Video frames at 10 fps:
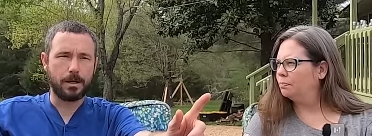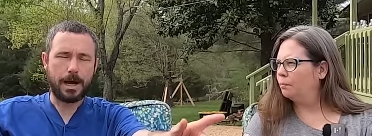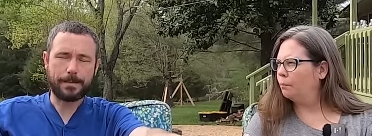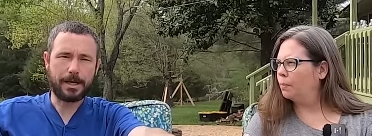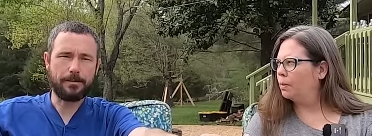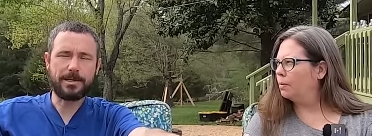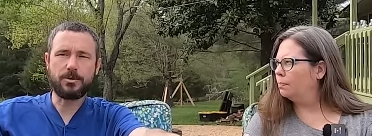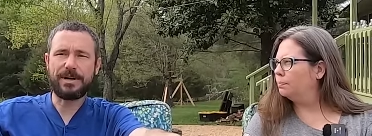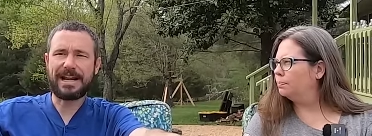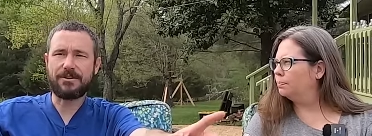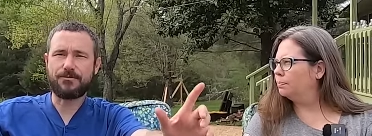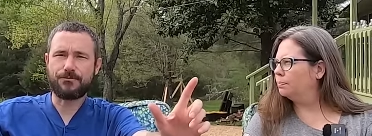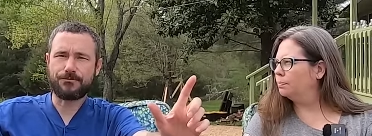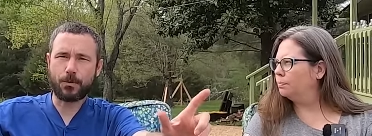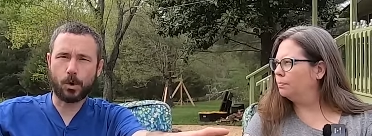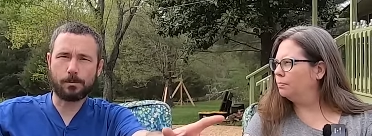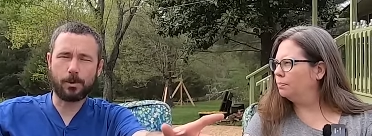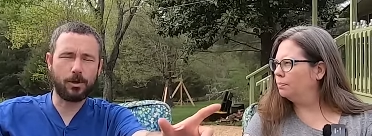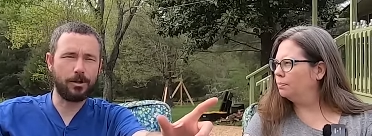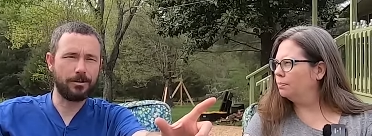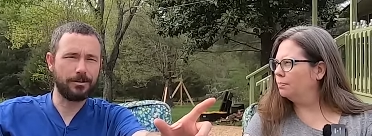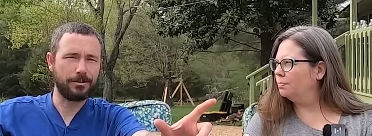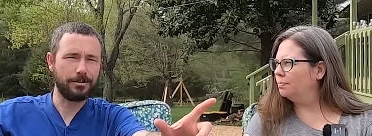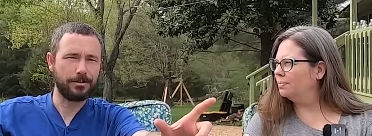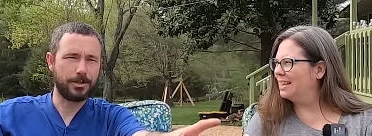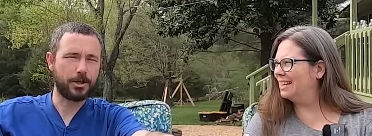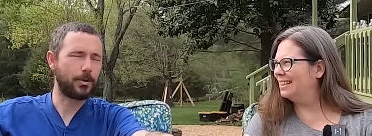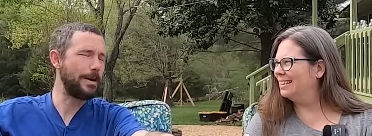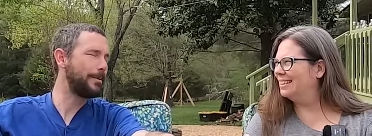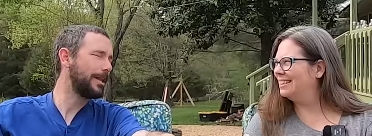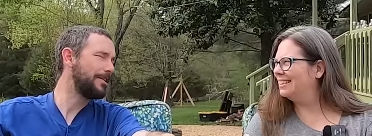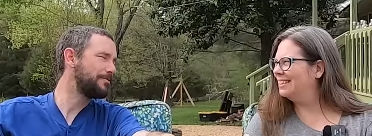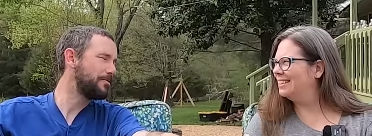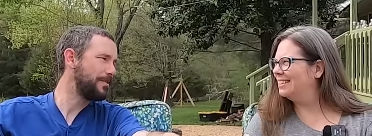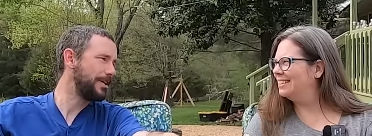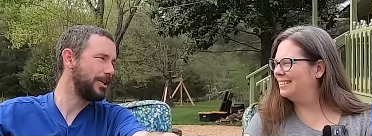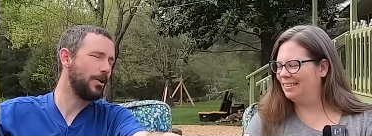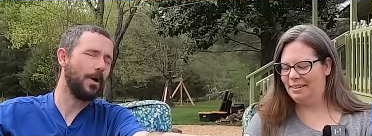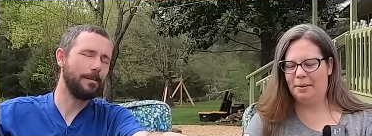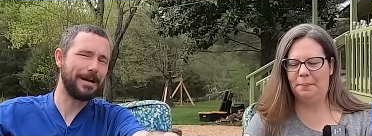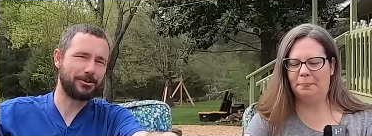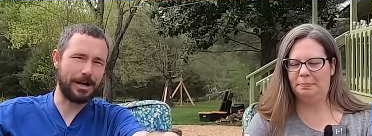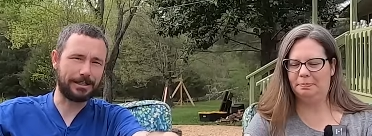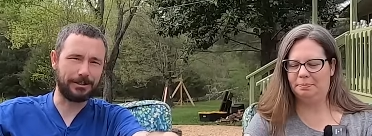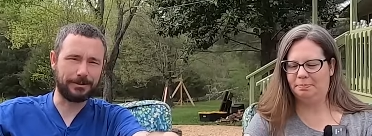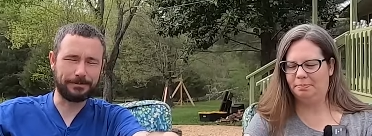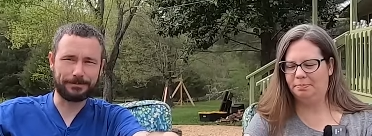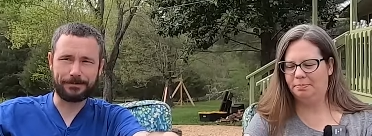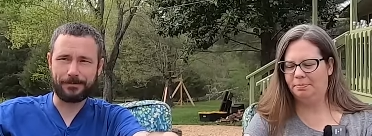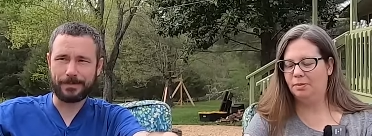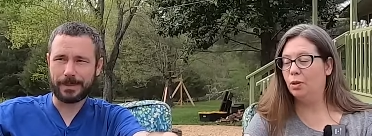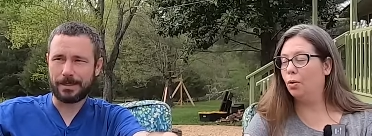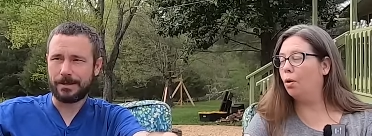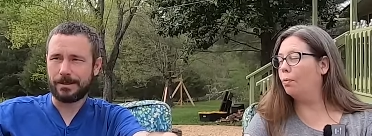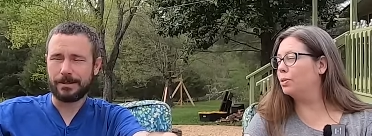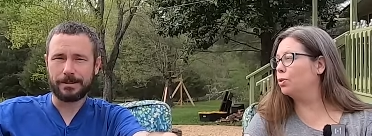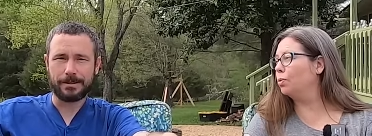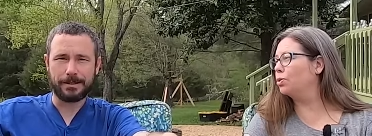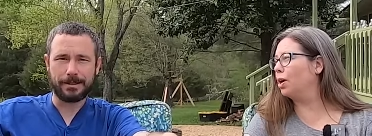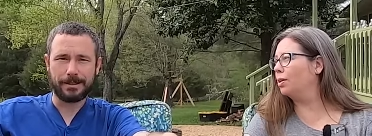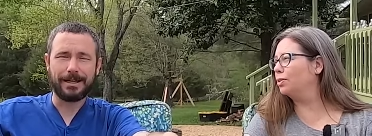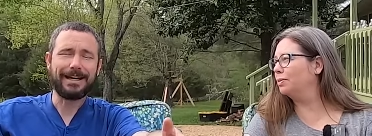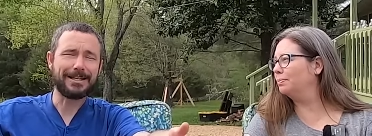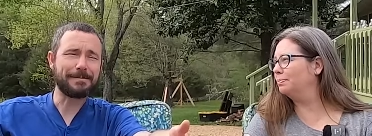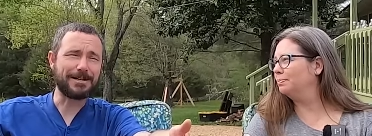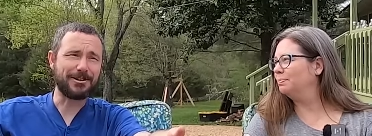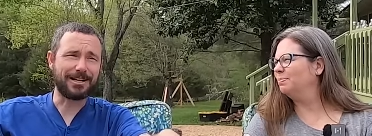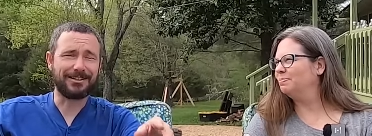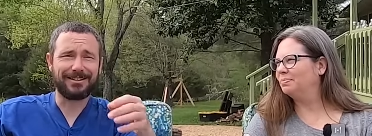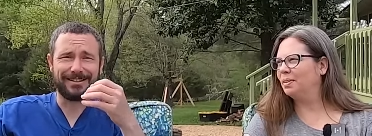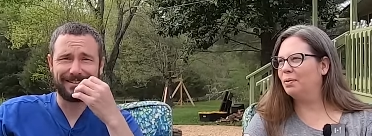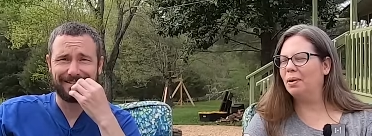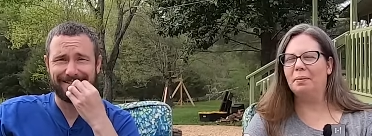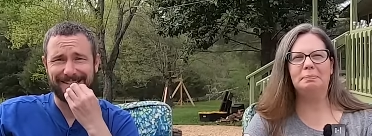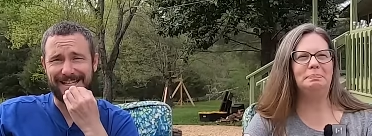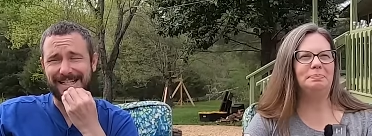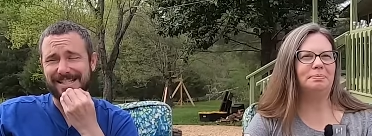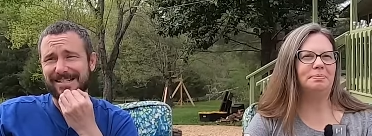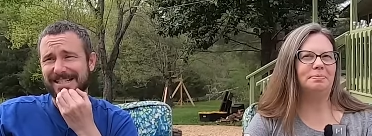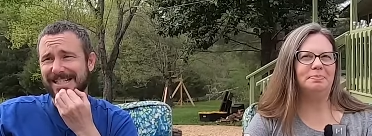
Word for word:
Speaker 1: going to be doing a formal The Kraemer Life video on my tractor.
Speaker 2: Oh, it's your tractor.
Speaker 1: It is my tractor. Okay. Yes.